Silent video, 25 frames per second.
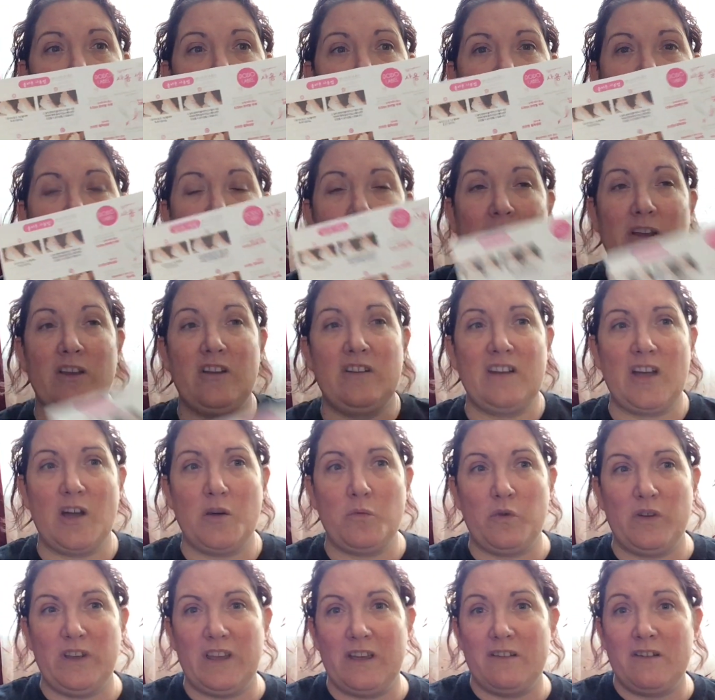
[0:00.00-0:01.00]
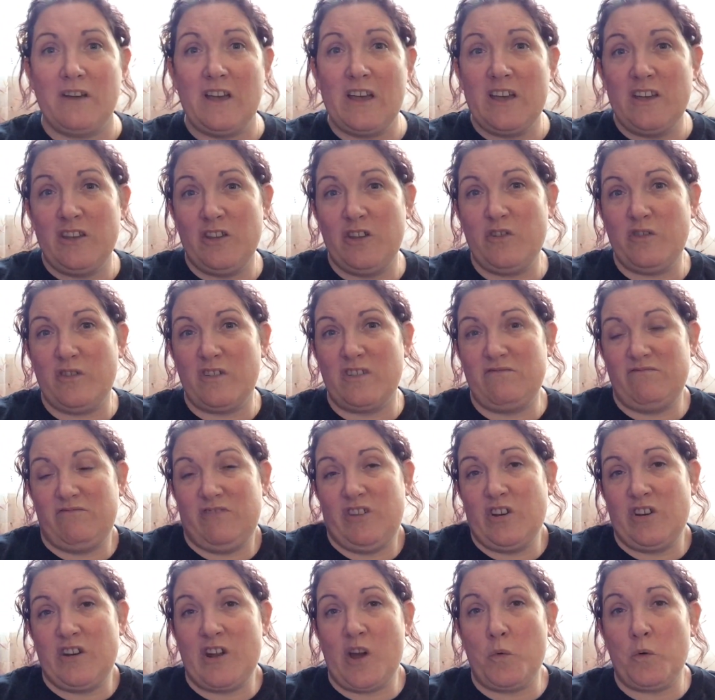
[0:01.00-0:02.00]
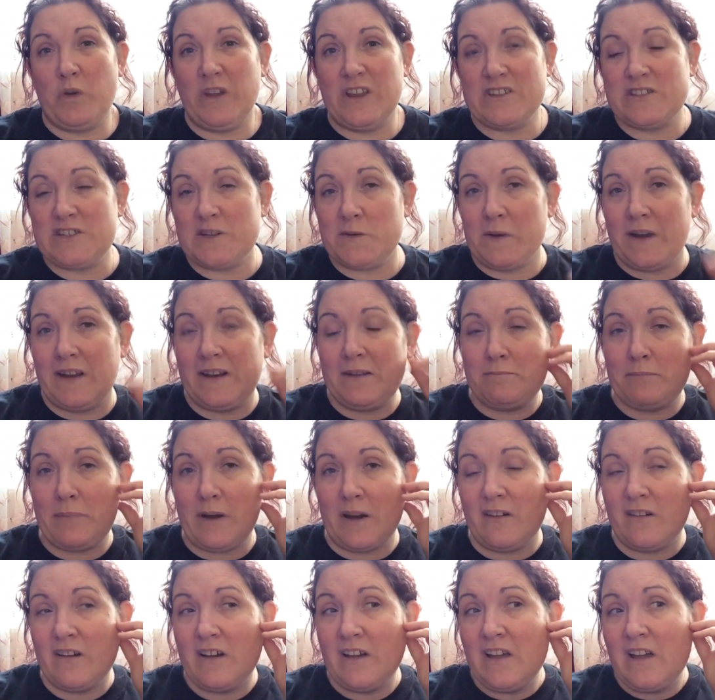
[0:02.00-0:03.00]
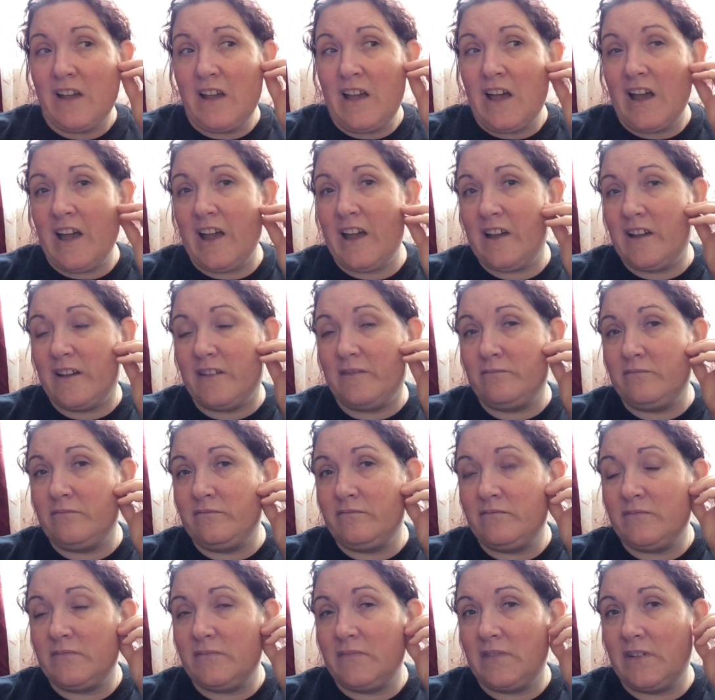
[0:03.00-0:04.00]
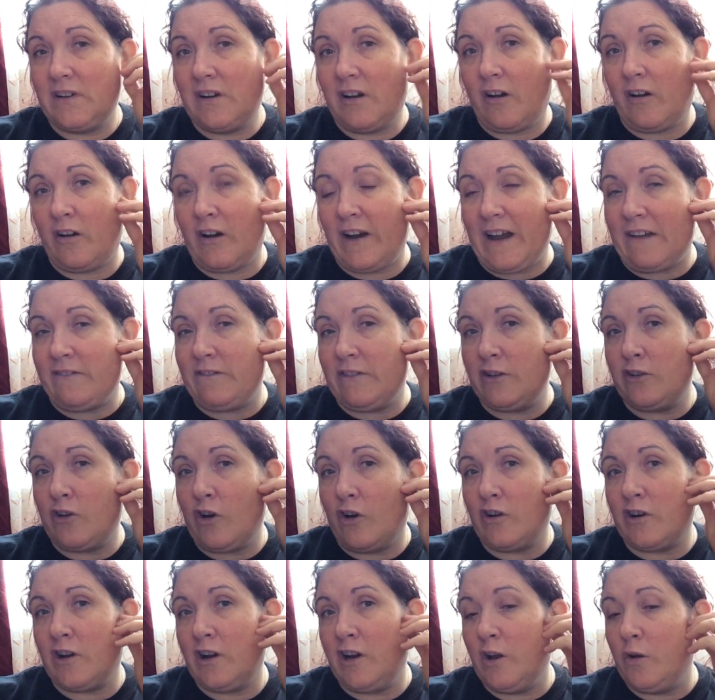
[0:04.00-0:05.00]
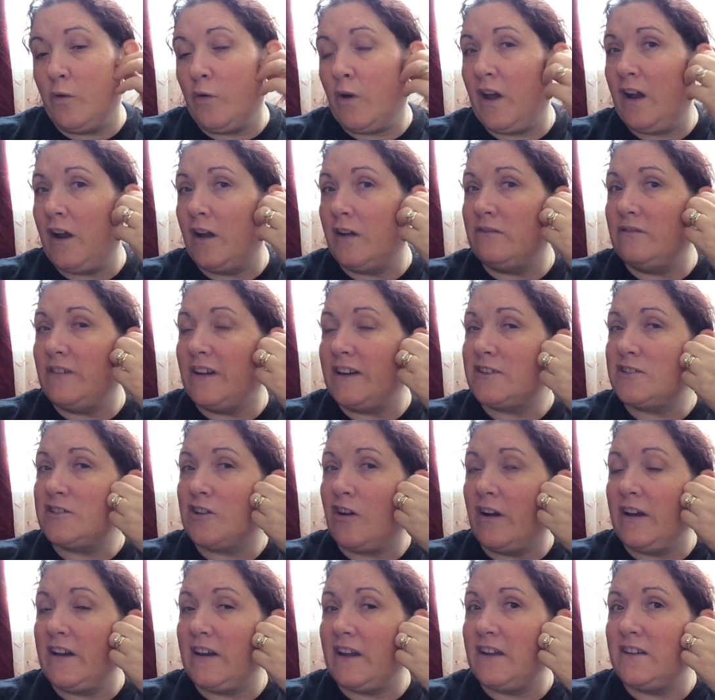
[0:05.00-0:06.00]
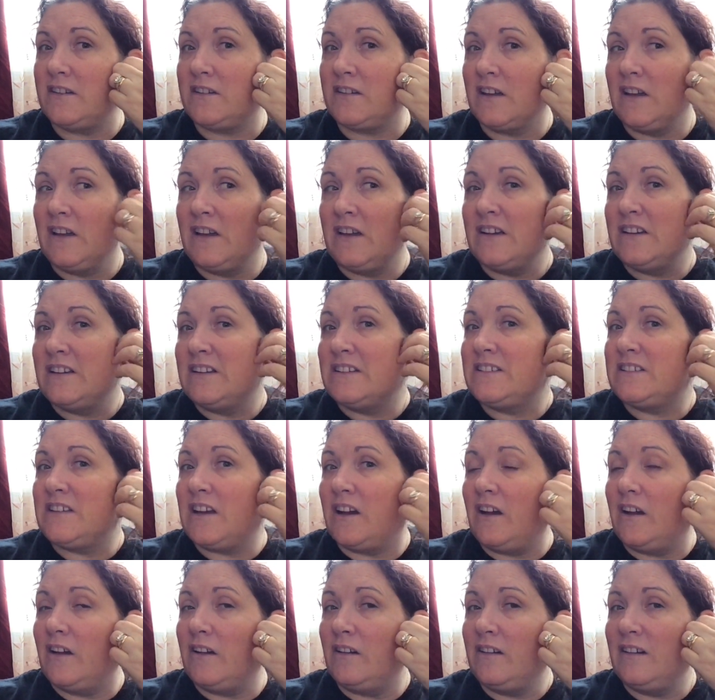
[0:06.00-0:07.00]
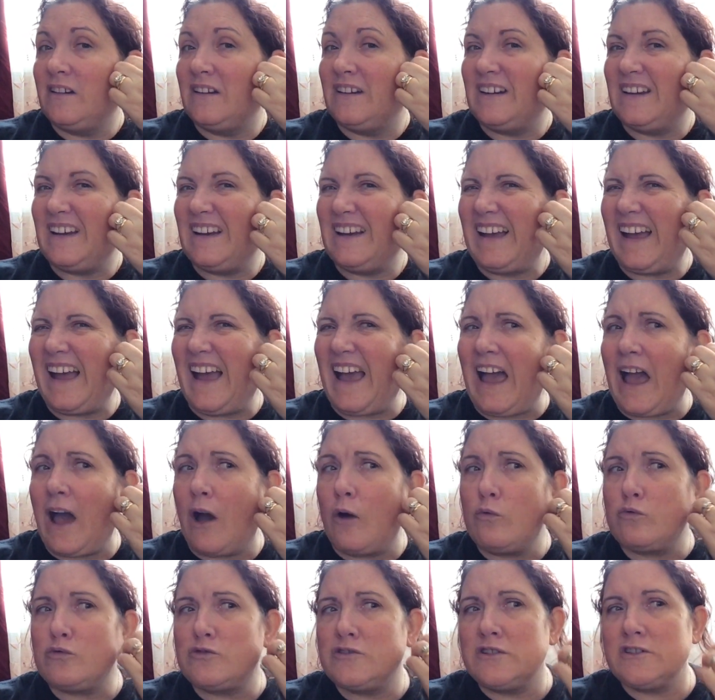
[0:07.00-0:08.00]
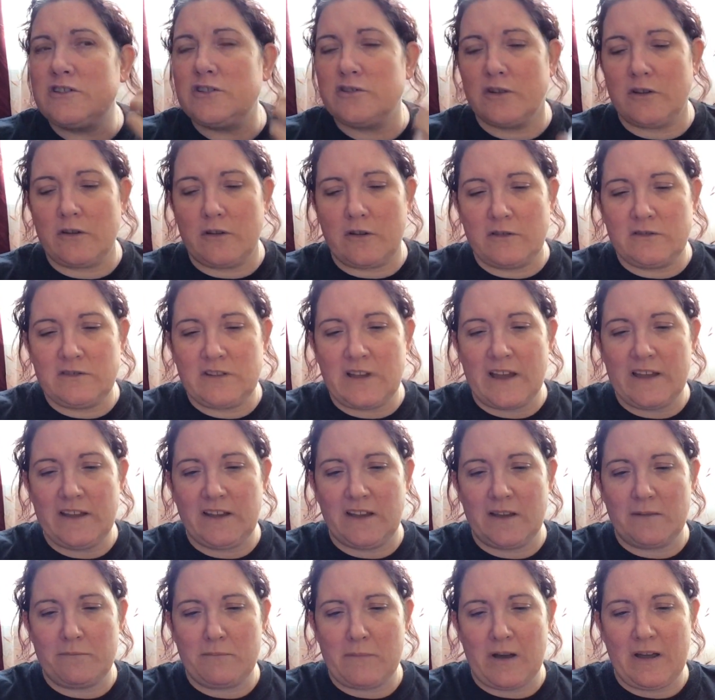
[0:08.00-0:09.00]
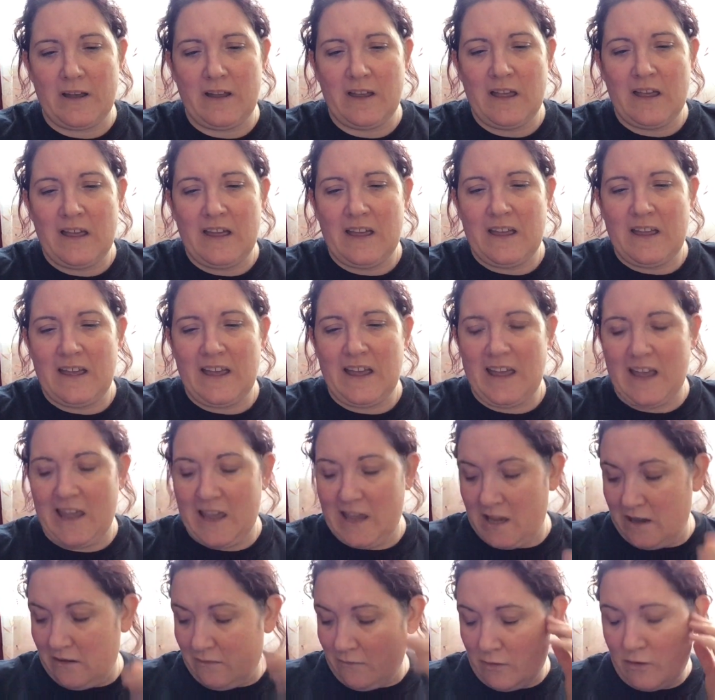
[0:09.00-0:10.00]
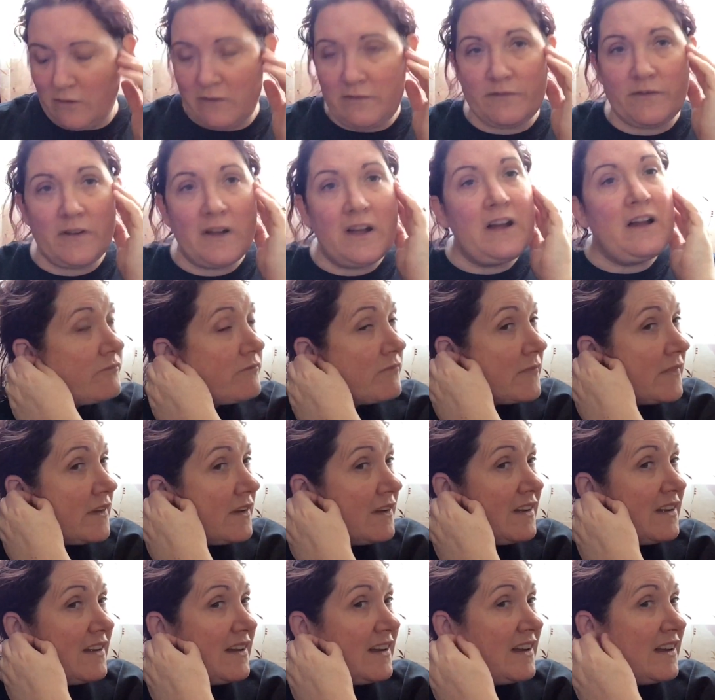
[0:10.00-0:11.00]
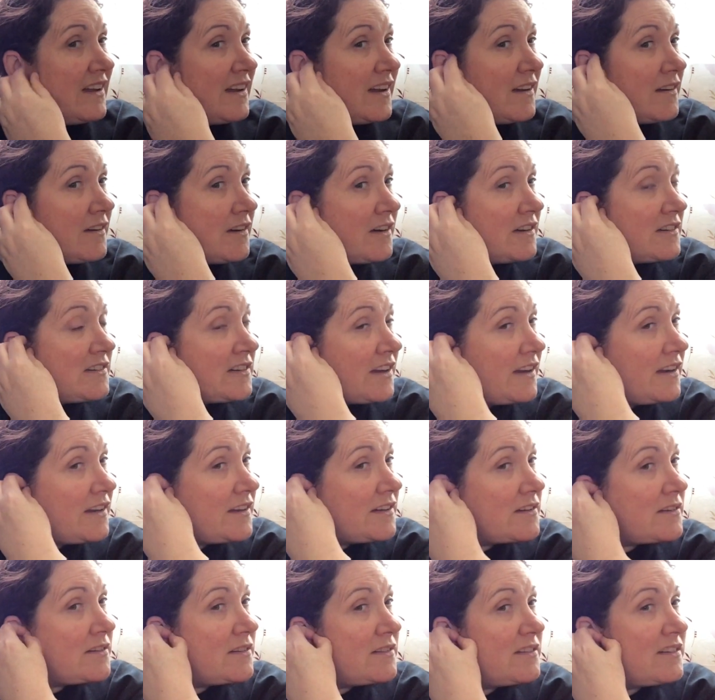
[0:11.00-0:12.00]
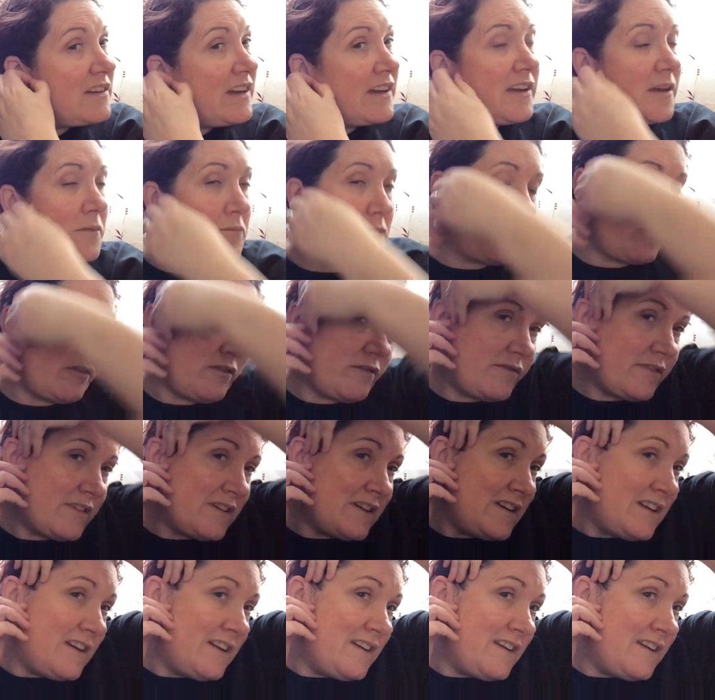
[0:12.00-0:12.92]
Maybe you know what you know what you're doing. But I haven't got a clue. I don't read Chinese. So, ouch, it's taken my hair off. I'm going to take them off.